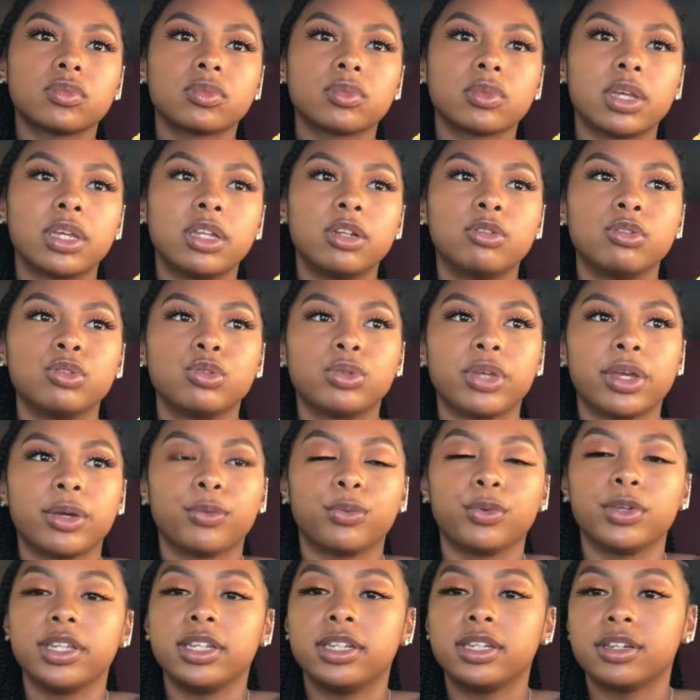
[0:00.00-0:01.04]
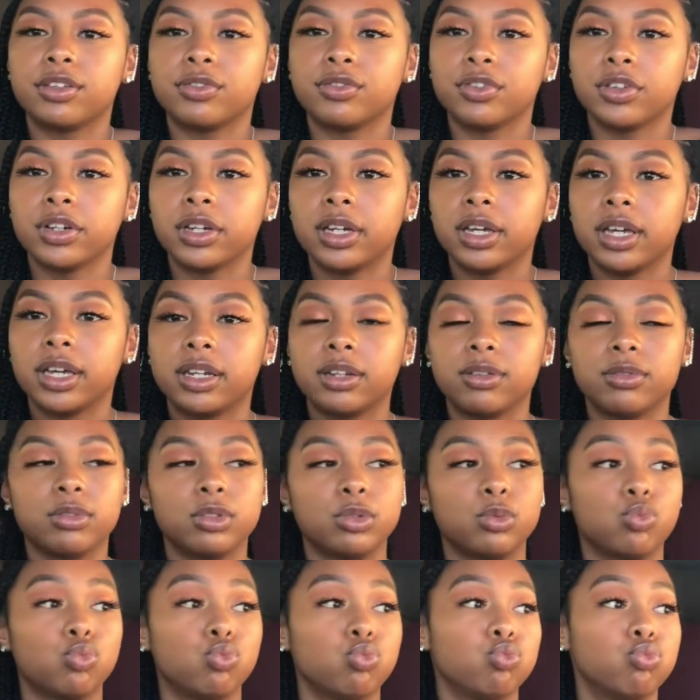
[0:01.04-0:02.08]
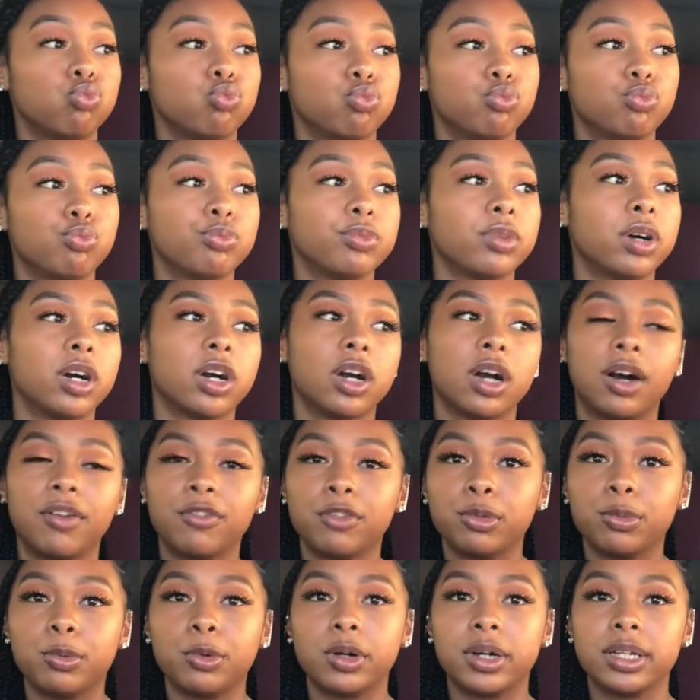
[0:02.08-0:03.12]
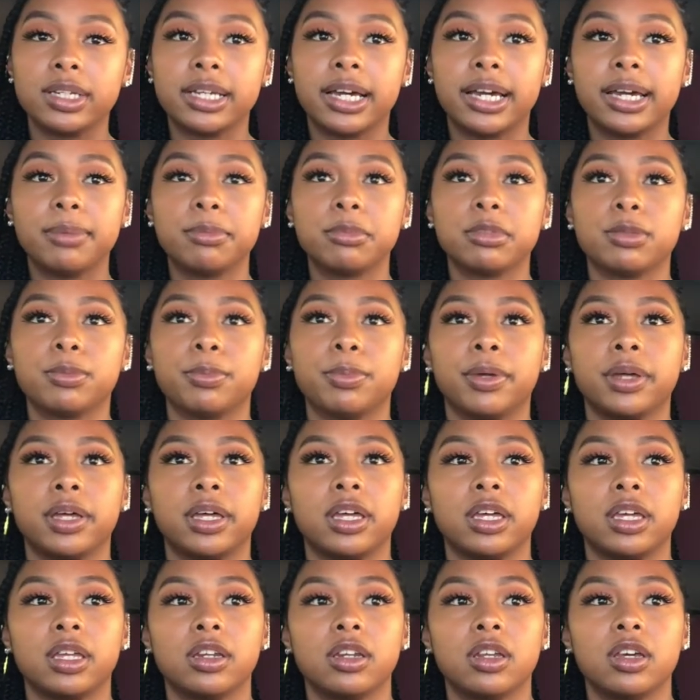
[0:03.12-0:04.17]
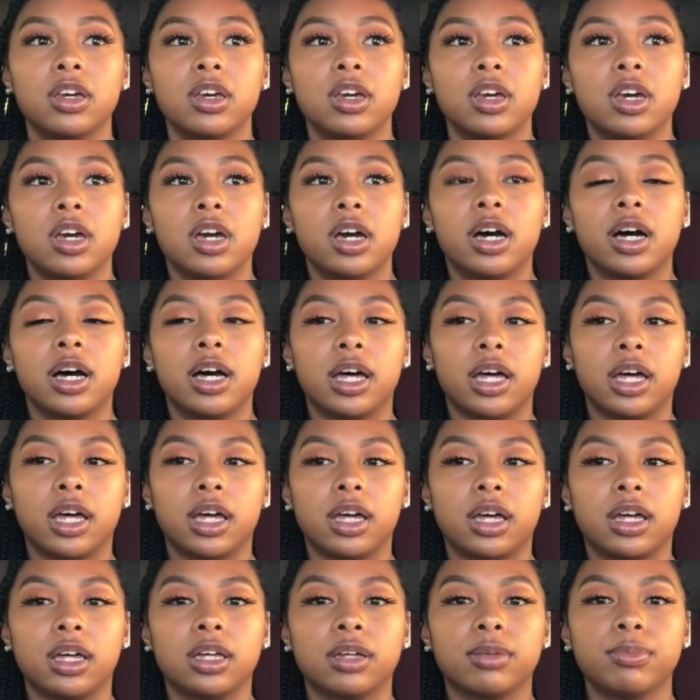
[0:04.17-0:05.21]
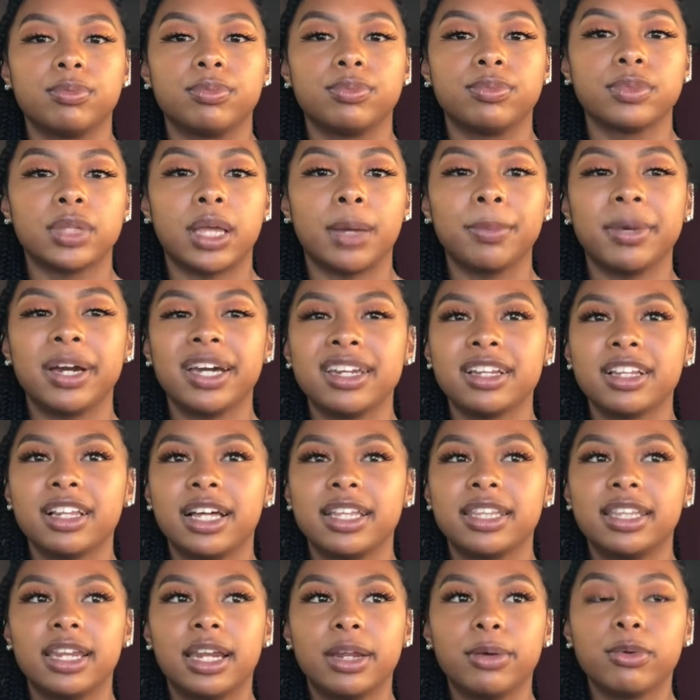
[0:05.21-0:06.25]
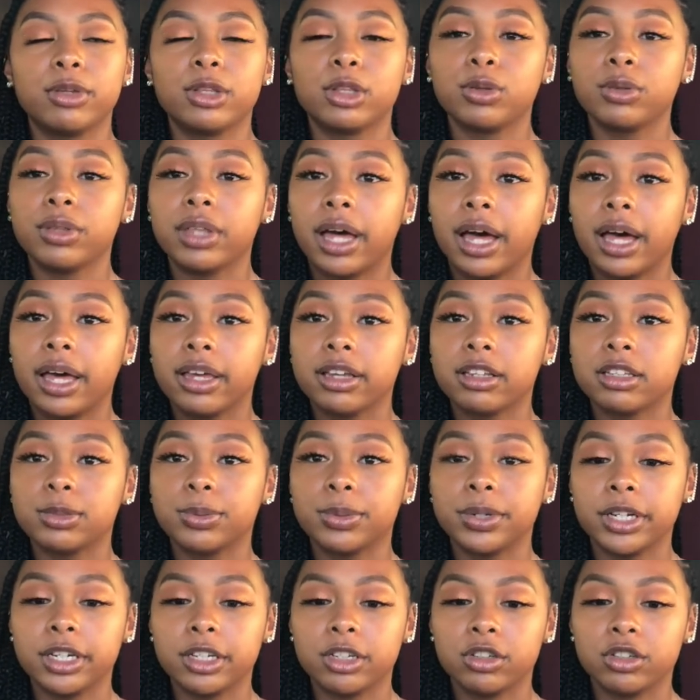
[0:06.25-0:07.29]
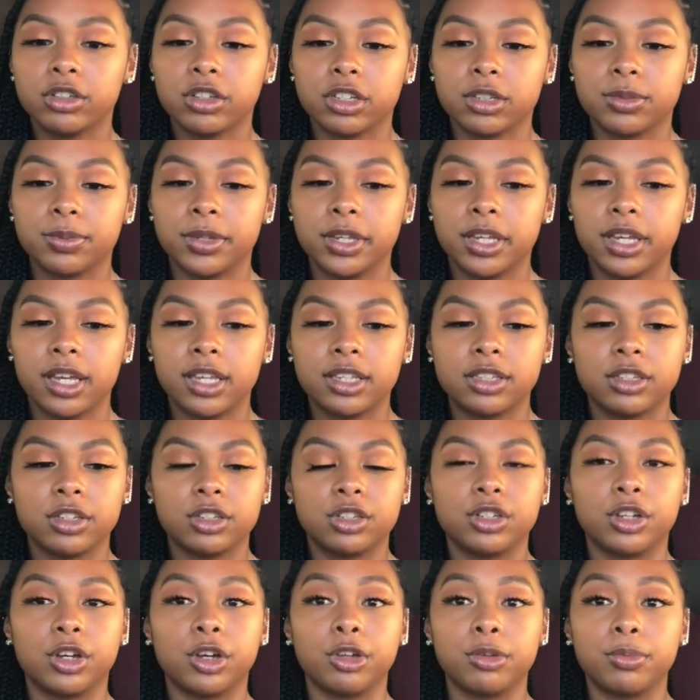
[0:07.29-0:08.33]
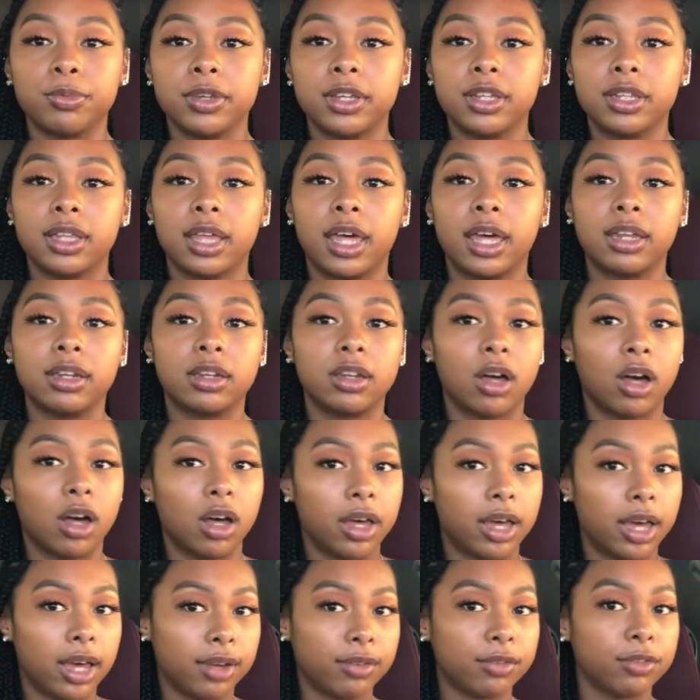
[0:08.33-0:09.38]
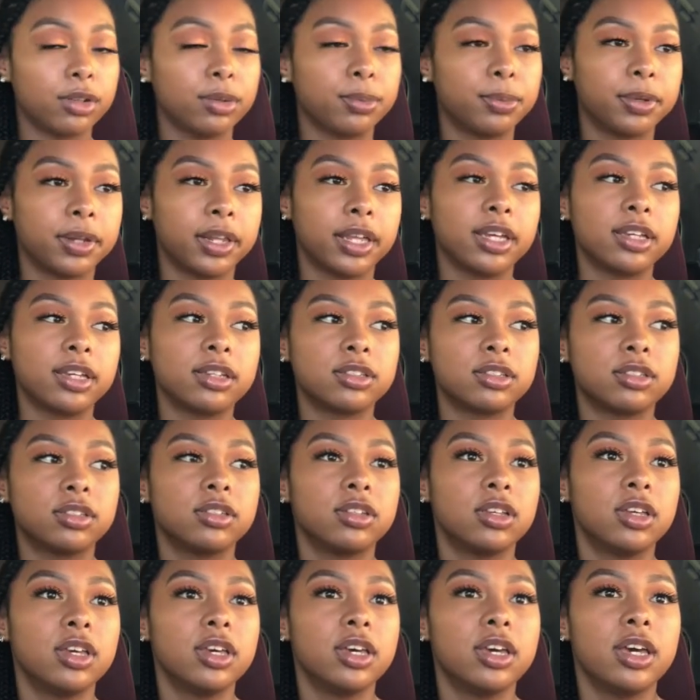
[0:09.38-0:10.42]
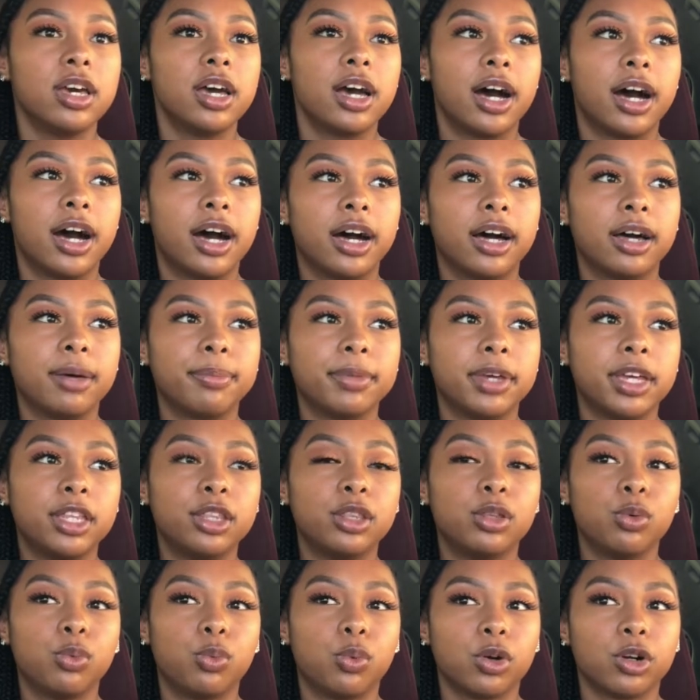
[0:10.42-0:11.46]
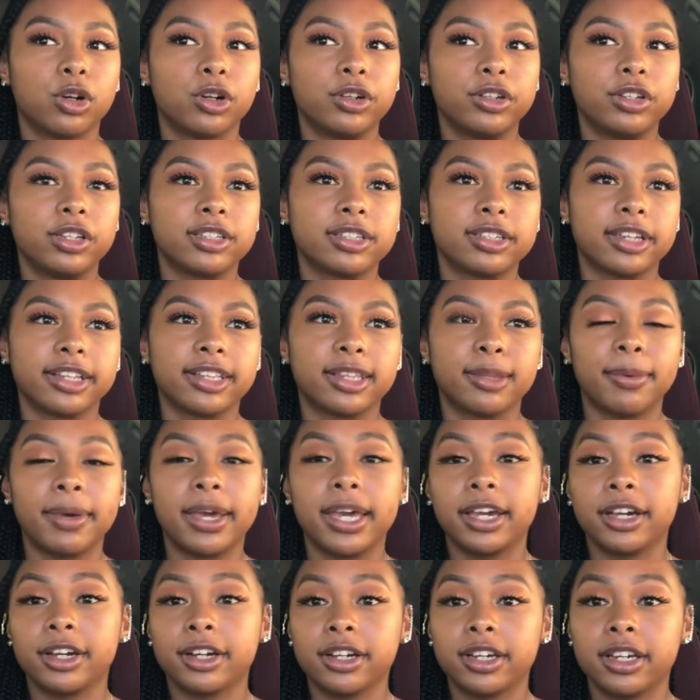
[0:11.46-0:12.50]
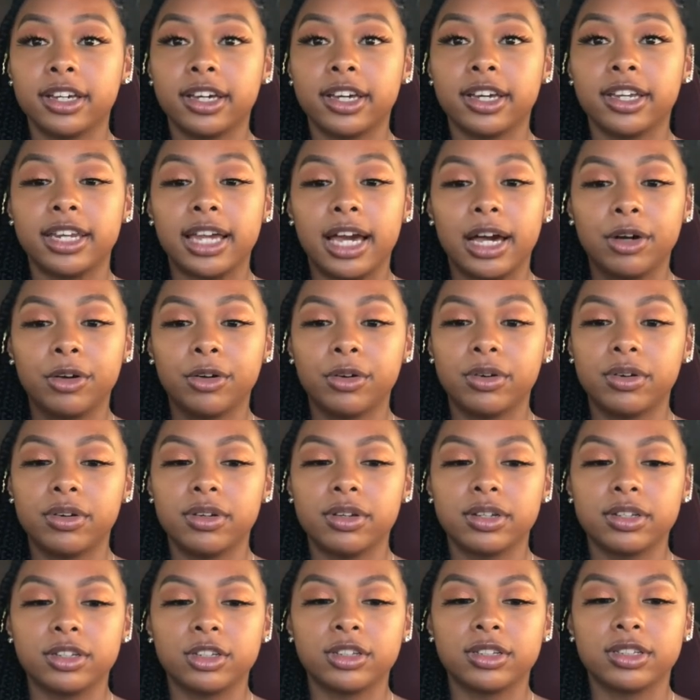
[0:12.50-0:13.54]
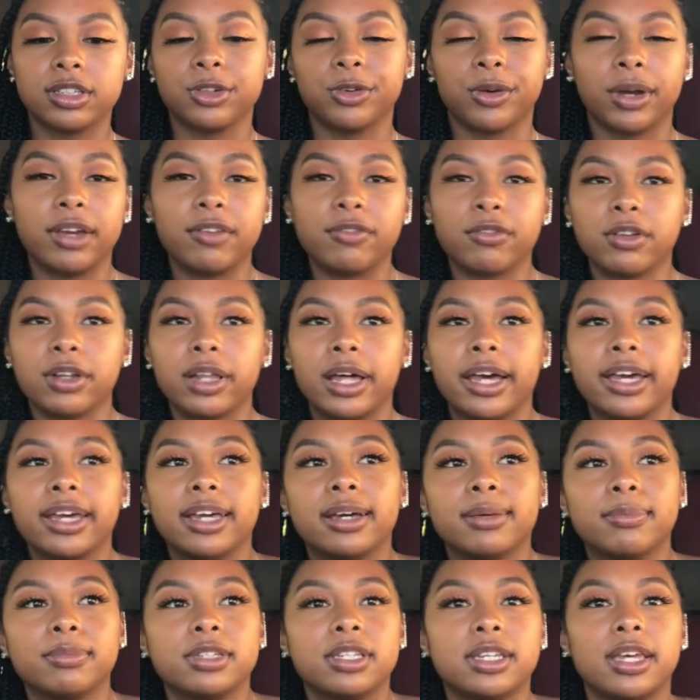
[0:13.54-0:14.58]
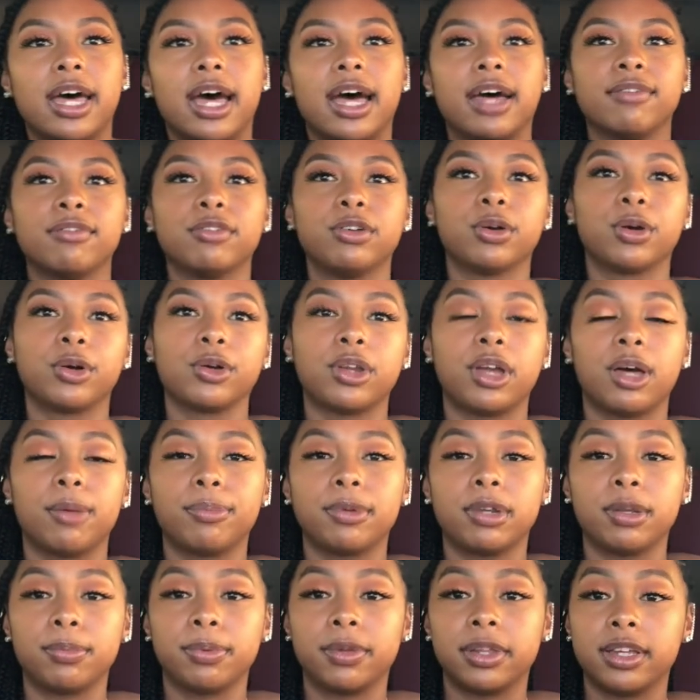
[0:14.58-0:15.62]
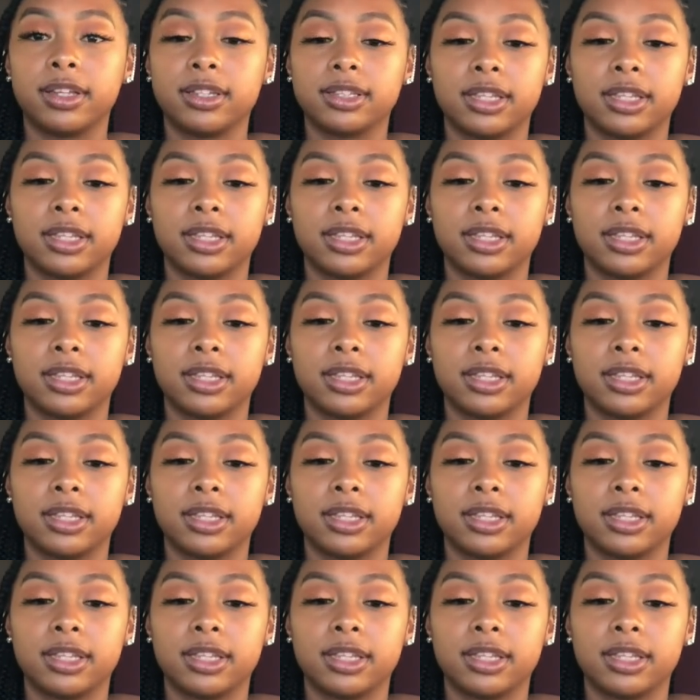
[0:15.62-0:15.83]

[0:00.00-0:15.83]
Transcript: it was like really different and it was uncomfortable at times, but I'm kind of glad that I went through that experience just because it showed me that not every place in the world is like the Bay Area, and how just grateful I am to have grown up in a place